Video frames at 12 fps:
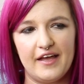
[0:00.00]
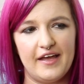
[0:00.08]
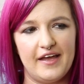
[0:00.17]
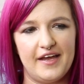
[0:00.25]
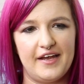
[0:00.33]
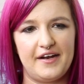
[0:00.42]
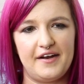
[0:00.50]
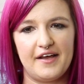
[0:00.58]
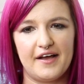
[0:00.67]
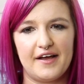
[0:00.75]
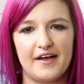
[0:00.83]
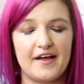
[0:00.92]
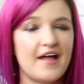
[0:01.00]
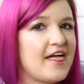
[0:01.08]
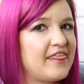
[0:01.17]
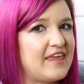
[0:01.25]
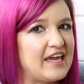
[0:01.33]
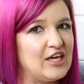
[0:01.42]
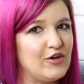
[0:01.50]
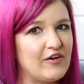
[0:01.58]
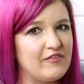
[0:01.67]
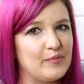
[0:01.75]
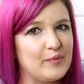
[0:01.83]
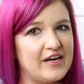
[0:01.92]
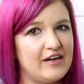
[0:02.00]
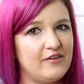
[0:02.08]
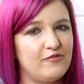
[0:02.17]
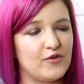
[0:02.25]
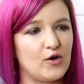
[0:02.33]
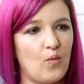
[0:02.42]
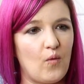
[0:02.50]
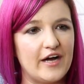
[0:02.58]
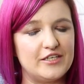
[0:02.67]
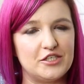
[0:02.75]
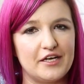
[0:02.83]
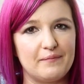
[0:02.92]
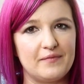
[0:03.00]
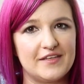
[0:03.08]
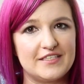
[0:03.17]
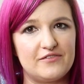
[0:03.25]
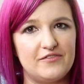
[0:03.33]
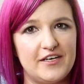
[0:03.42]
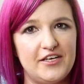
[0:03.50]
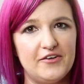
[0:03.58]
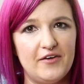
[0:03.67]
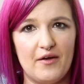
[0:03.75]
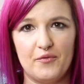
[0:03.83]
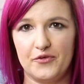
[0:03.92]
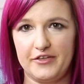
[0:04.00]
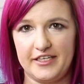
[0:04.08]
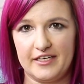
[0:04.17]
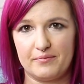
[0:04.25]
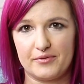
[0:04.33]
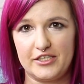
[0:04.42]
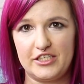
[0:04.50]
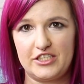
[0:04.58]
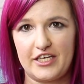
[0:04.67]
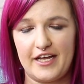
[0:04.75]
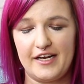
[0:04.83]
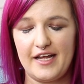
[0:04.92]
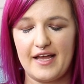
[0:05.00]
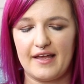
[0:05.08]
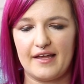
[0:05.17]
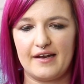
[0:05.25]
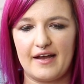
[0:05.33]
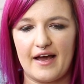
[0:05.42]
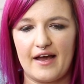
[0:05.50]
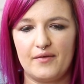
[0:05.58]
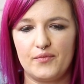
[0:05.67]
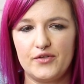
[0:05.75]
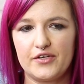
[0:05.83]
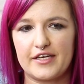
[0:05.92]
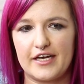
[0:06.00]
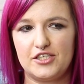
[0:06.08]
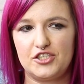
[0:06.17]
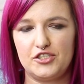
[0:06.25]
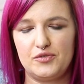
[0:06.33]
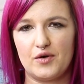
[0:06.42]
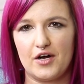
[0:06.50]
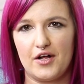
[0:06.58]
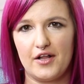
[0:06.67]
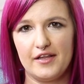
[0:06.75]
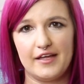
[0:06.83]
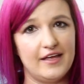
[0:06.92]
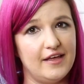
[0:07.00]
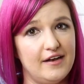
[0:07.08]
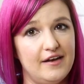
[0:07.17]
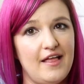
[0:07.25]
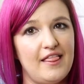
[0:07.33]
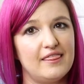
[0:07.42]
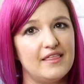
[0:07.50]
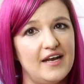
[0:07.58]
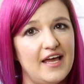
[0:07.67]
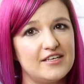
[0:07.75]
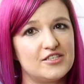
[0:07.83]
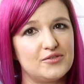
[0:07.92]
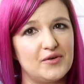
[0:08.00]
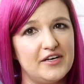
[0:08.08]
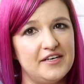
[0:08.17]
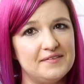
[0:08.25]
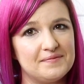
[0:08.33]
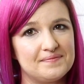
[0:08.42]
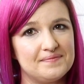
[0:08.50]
And thank you everybody for watching this video. I really appreciate it, and I will catch you all in the next one.